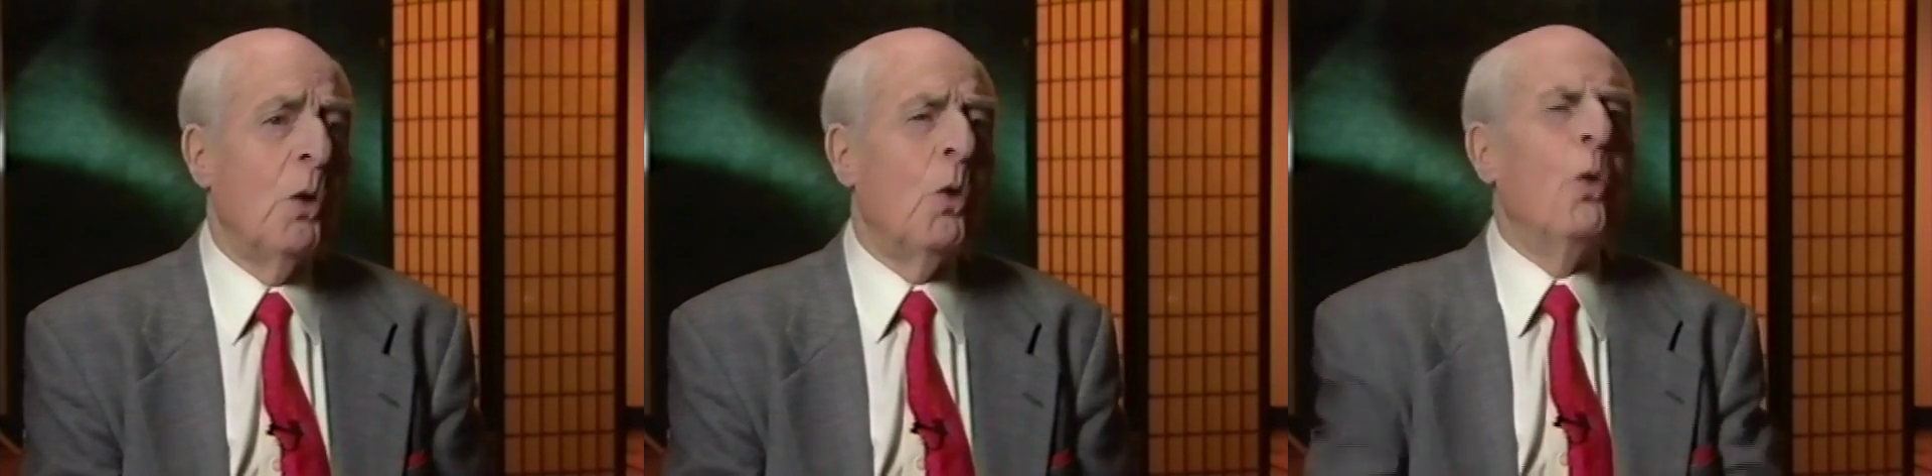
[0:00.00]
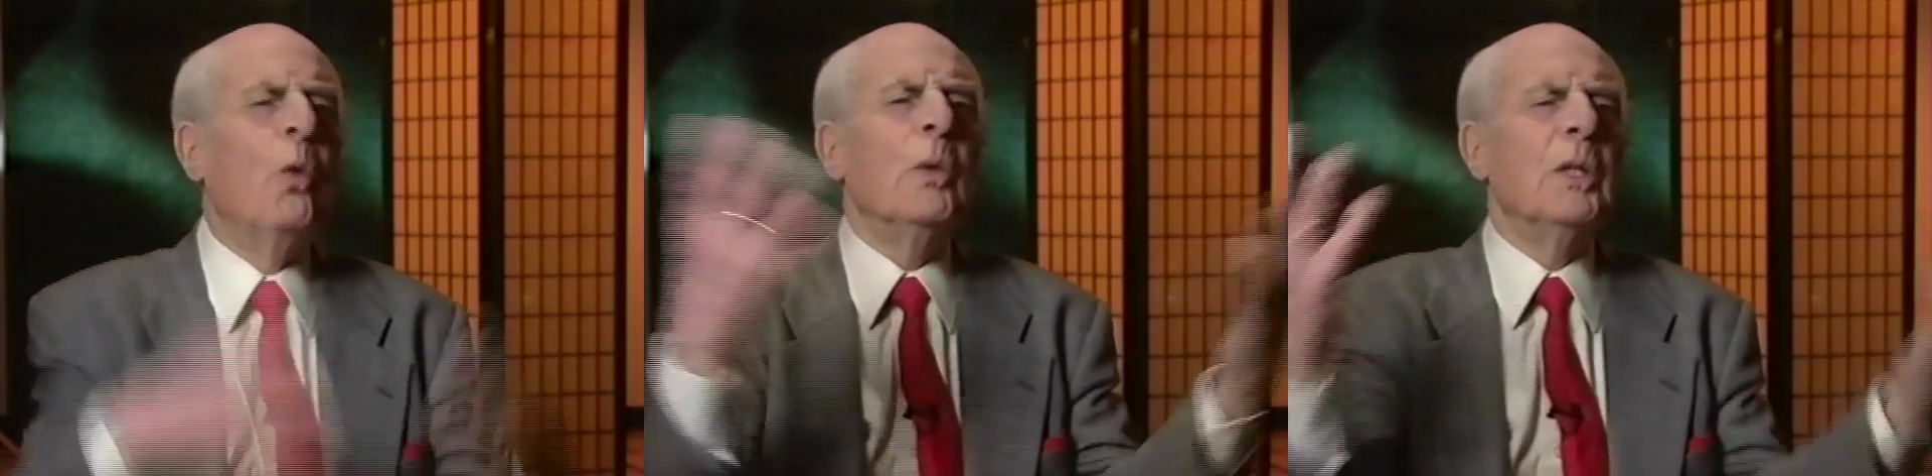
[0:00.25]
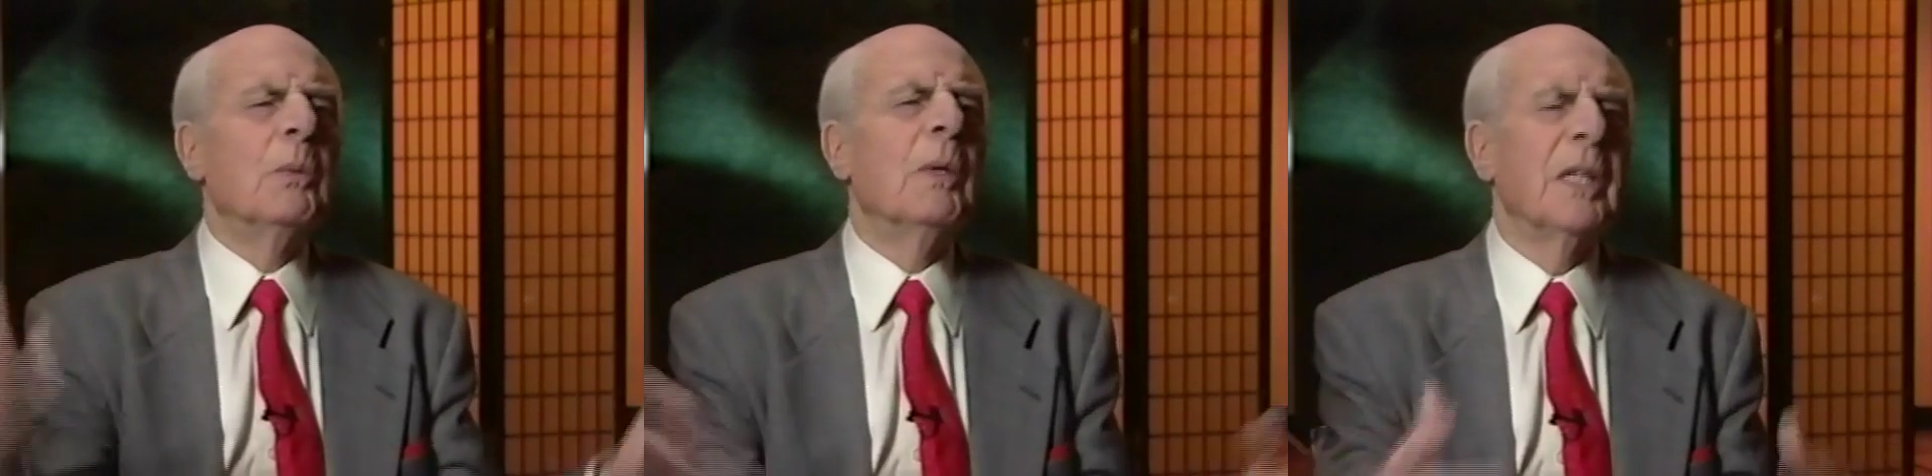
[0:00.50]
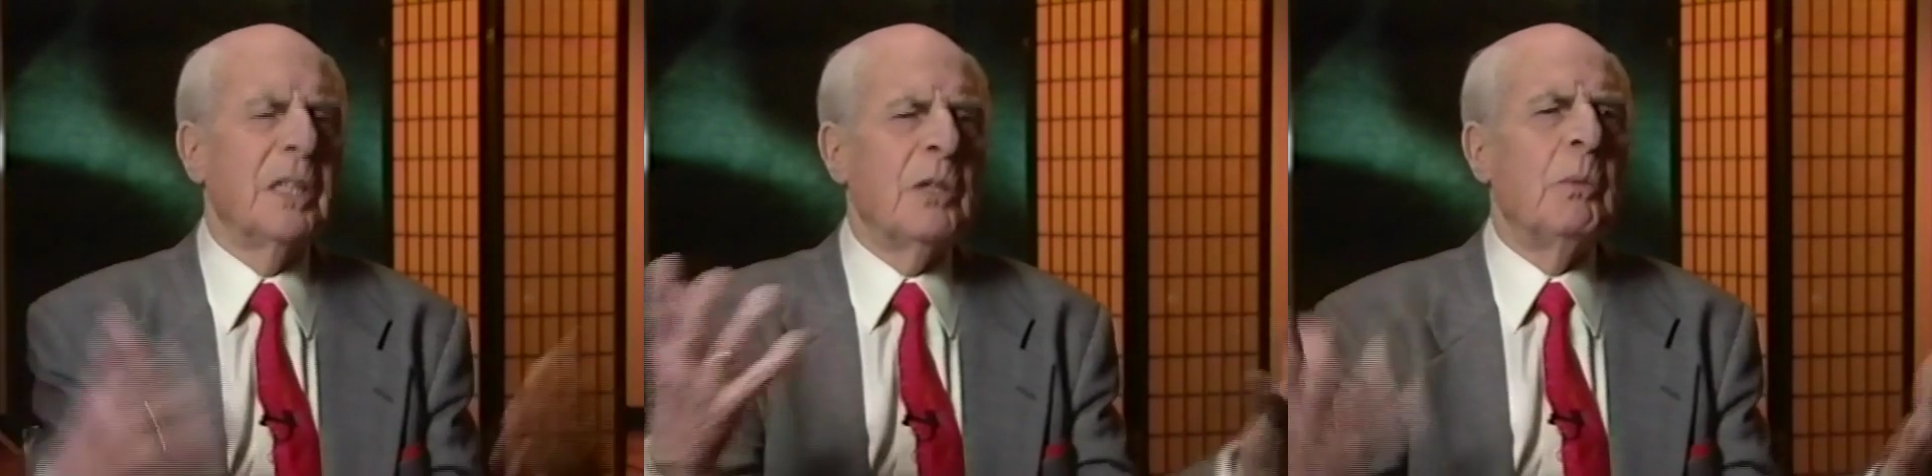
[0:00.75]
always
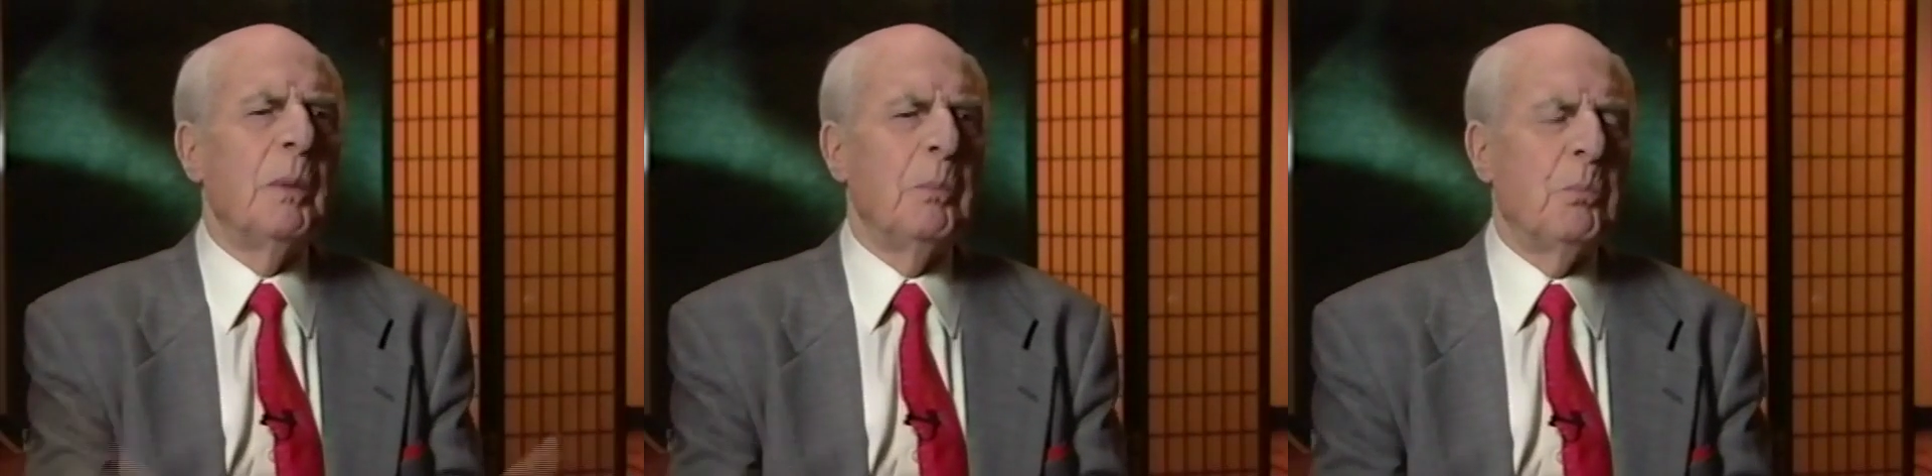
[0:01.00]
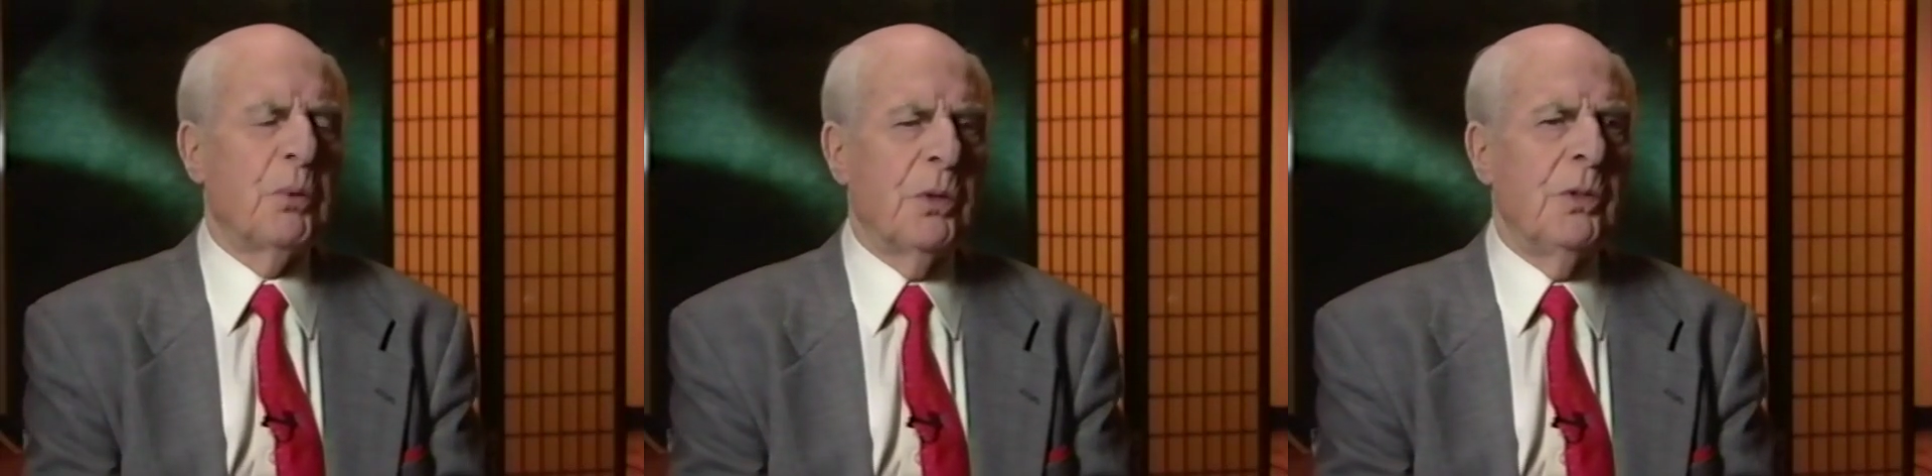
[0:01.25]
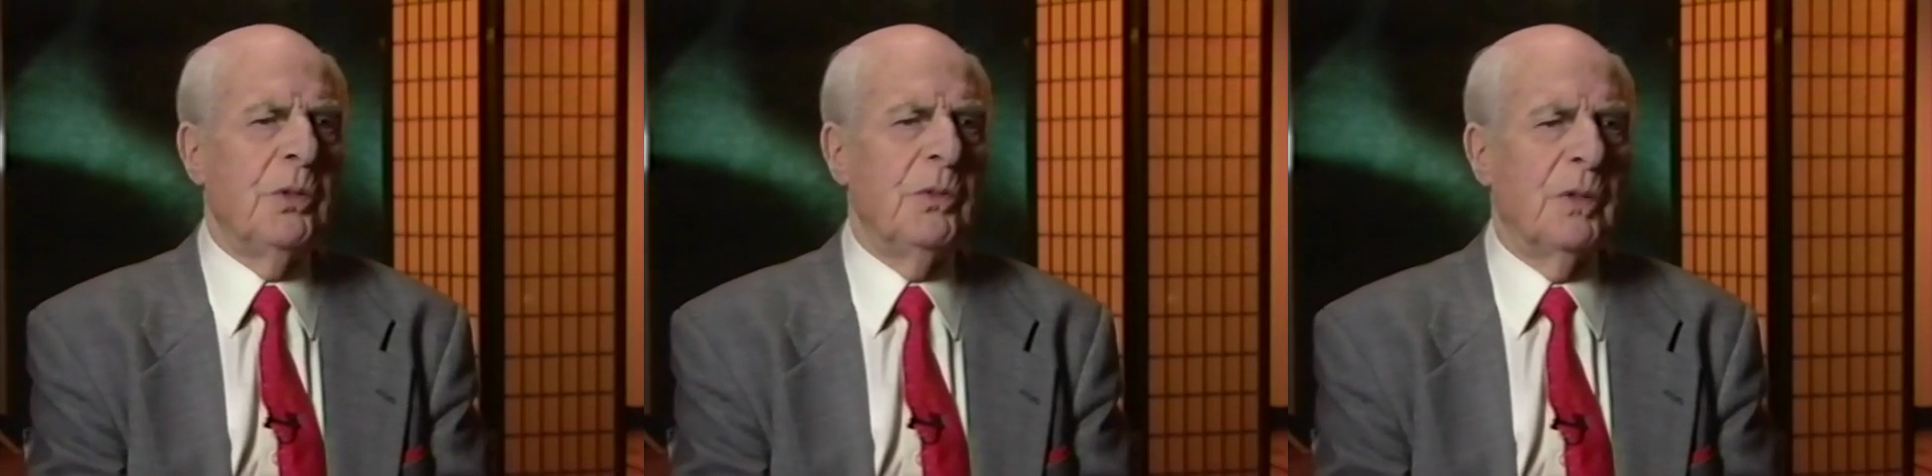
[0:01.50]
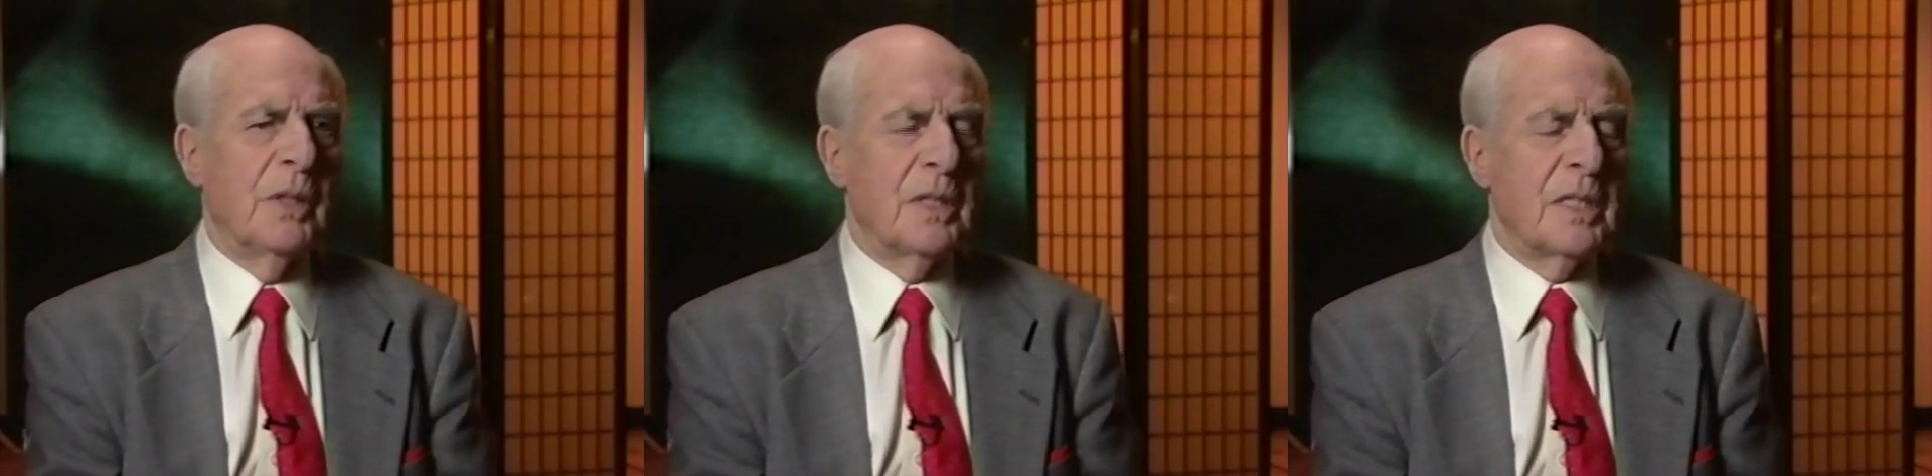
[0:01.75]
wanting to improve
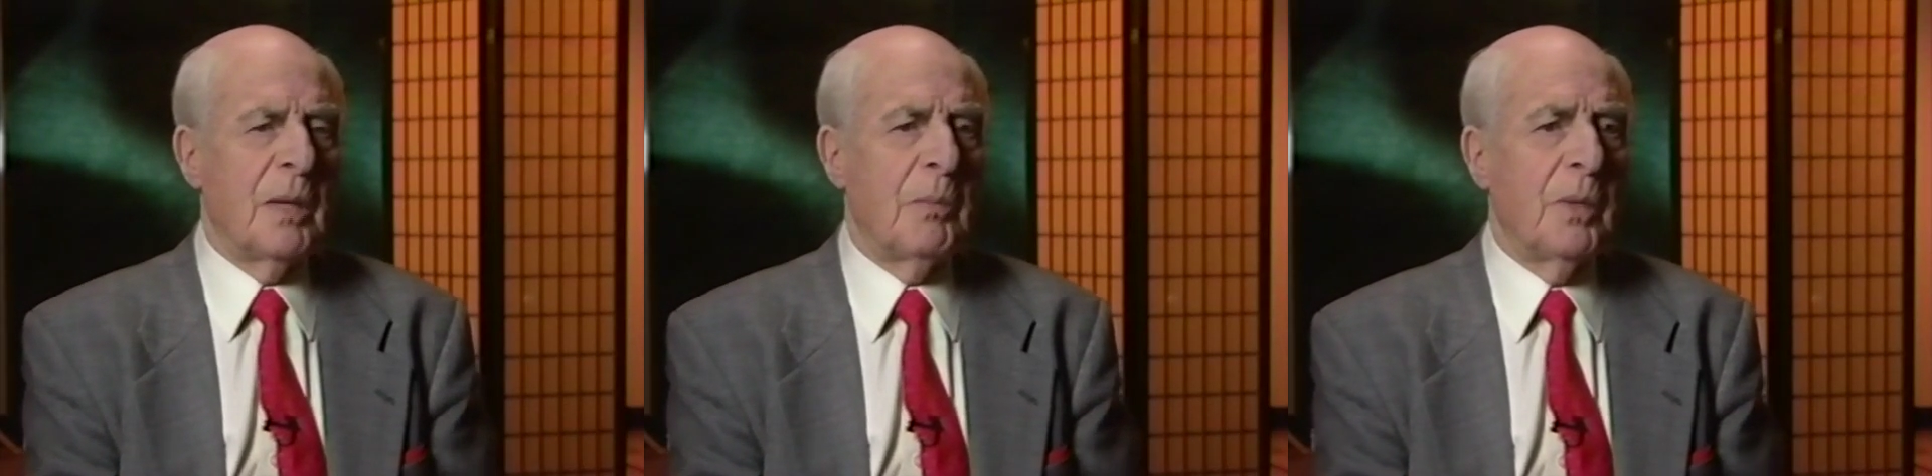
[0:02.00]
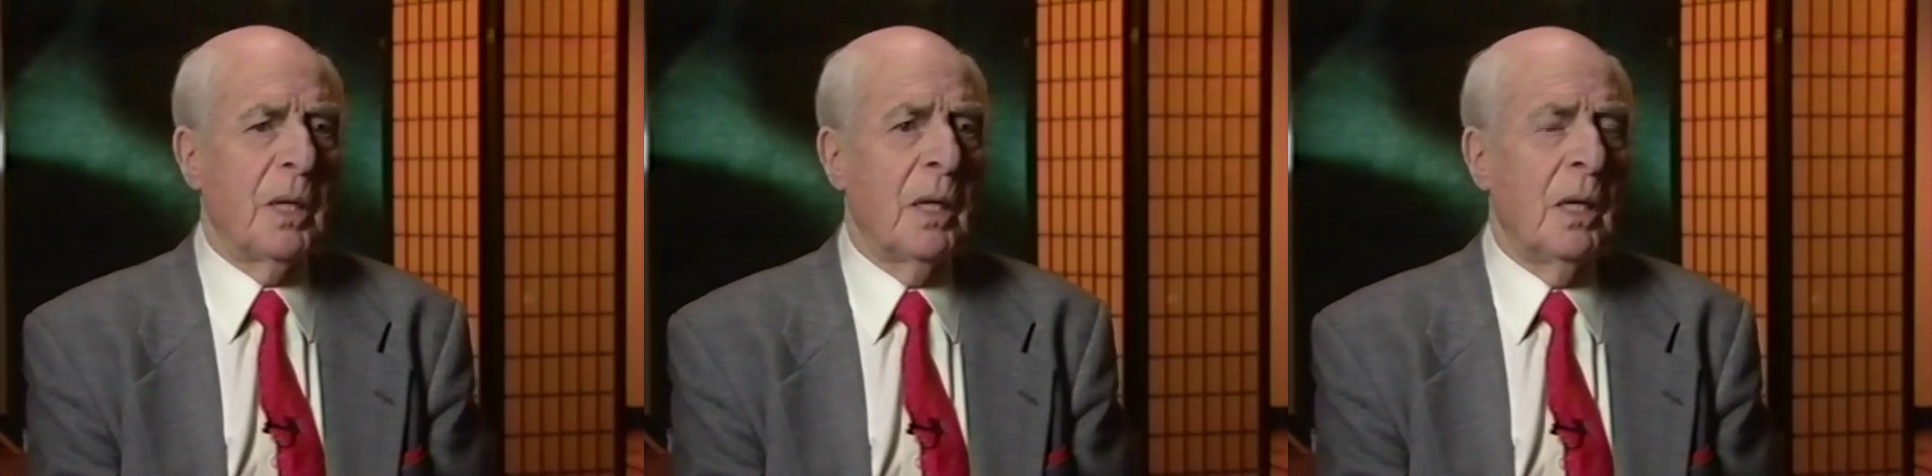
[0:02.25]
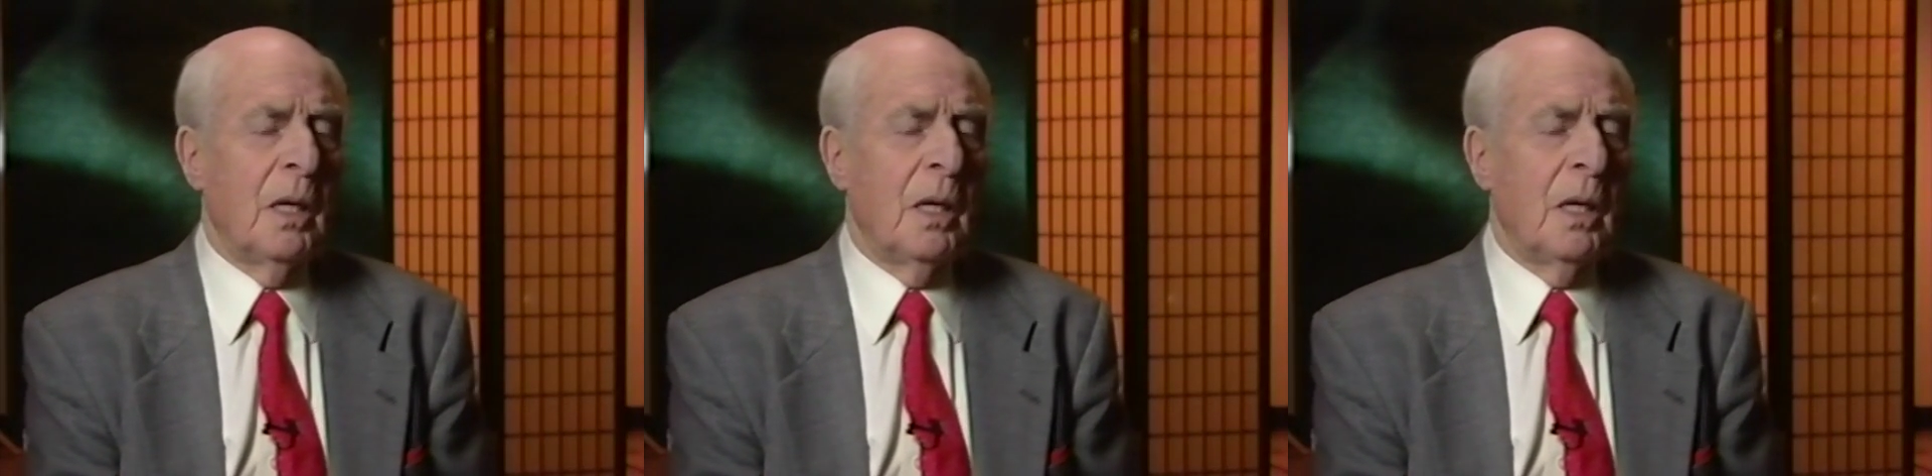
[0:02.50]
on something,